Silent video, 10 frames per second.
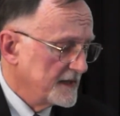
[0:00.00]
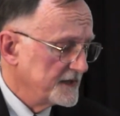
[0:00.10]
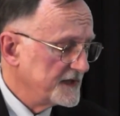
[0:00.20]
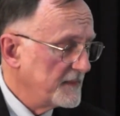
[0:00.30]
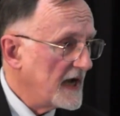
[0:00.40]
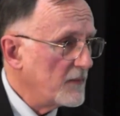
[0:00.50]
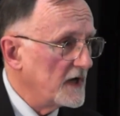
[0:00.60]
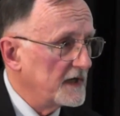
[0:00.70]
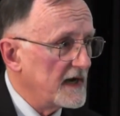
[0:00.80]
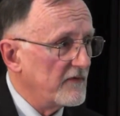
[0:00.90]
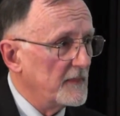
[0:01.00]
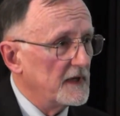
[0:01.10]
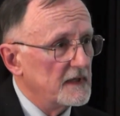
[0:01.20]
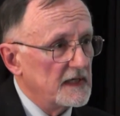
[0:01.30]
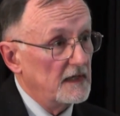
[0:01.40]
The Zimbabwean
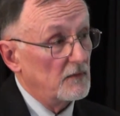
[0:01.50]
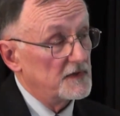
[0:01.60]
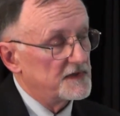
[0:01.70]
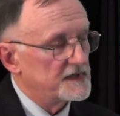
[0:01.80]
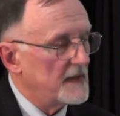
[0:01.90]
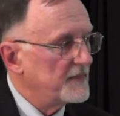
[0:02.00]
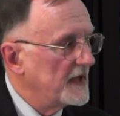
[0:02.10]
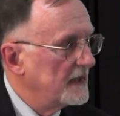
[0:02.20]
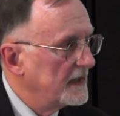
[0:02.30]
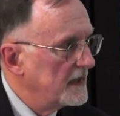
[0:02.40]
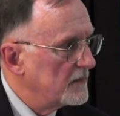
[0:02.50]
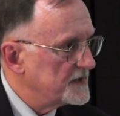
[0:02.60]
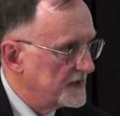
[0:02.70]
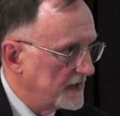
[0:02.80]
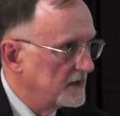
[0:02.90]
government, here was
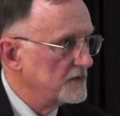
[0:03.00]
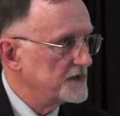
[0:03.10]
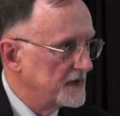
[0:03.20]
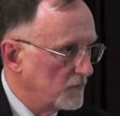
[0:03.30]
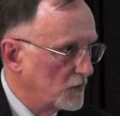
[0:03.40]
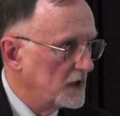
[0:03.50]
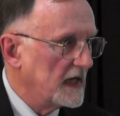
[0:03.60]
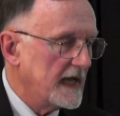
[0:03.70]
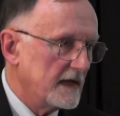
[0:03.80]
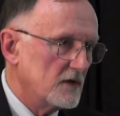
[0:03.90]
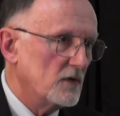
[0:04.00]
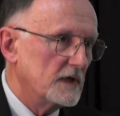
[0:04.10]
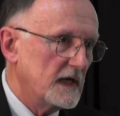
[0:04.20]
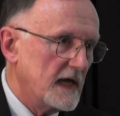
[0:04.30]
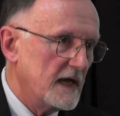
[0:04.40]
a goose that would lay a
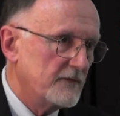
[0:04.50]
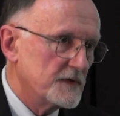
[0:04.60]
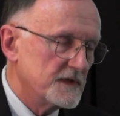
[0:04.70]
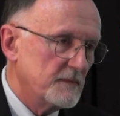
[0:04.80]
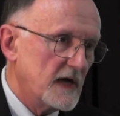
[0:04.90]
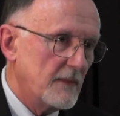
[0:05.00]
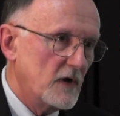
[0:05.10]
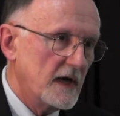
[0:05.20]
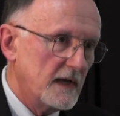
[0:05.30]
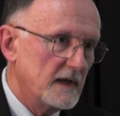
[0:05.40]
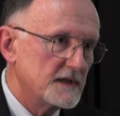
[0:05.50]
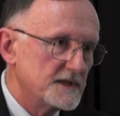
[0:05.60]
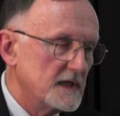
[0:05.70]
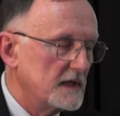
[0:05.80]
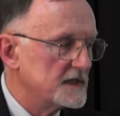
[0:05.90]
golden egg for Zimbabwe in
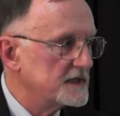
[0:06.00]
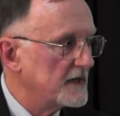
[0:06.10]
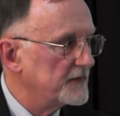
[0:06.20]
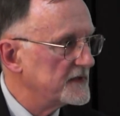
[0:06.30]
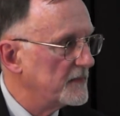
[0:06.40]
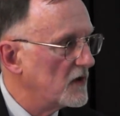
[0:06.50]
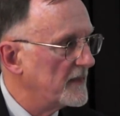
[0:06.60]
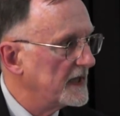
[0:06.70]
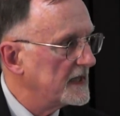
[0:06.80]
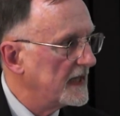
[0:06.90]
its toughest moment,